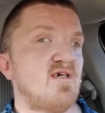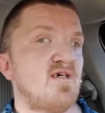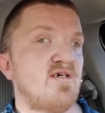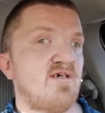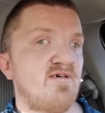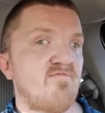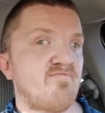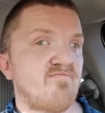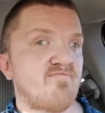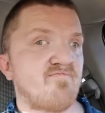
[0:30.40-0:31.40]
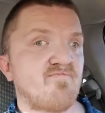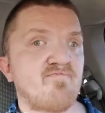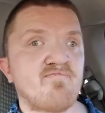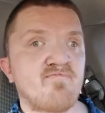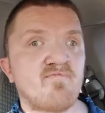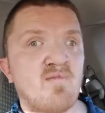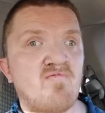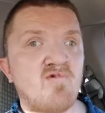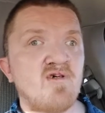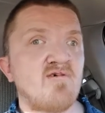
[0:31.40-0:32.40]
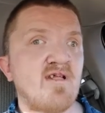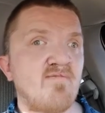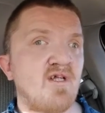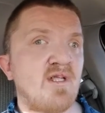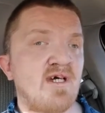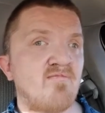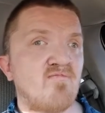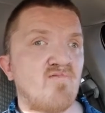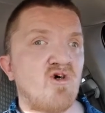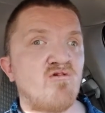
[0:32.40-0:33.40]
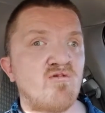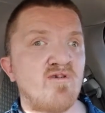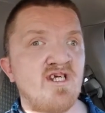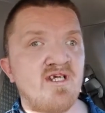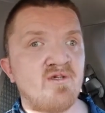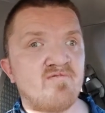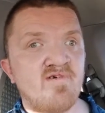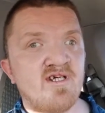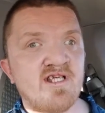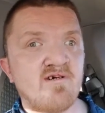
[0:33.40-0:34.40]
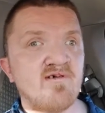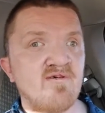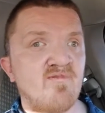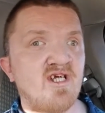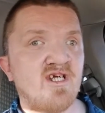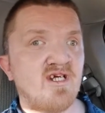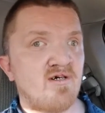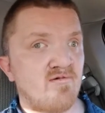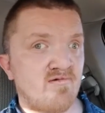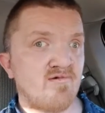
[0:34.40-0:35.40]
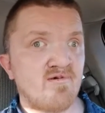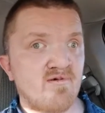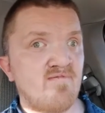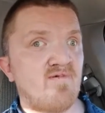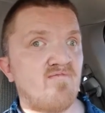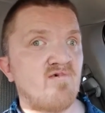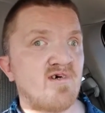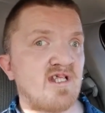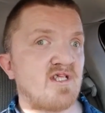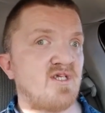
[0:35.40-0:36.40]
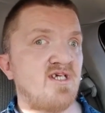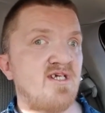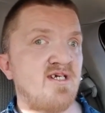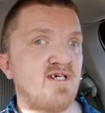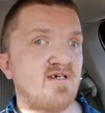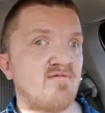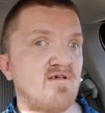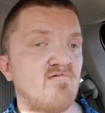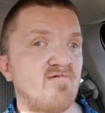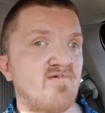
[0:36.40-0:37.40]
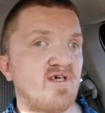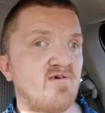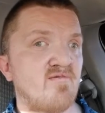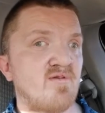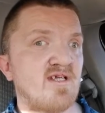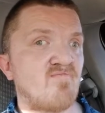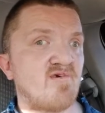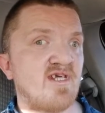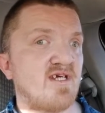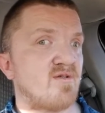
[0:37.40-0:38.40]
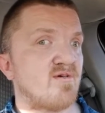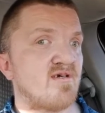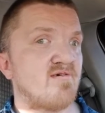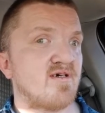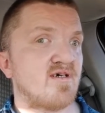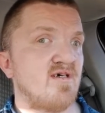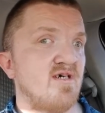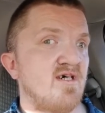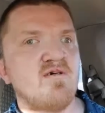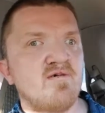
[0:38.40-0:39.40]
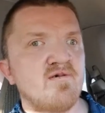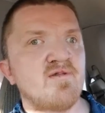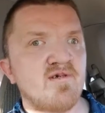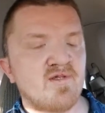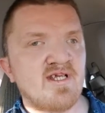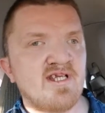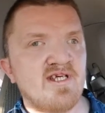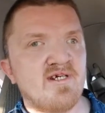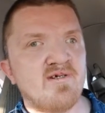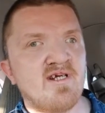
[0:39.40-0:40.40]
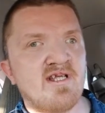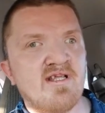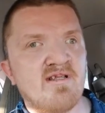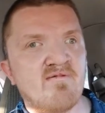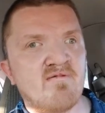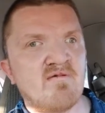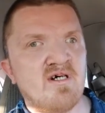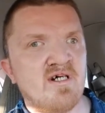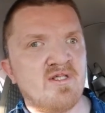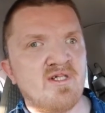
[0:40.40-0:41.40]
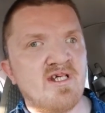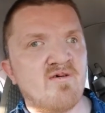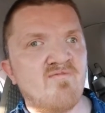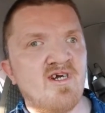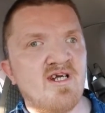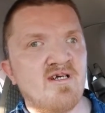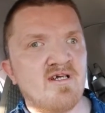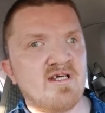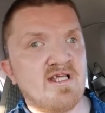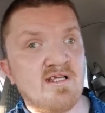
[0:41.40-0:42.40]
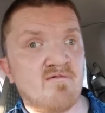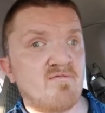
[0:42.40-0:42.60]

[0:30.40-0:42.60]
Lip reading: Um, for those of you that have been following me either via social media or if you've watched the tour video of this particular truck, earlier this year, it's beginning of May, it's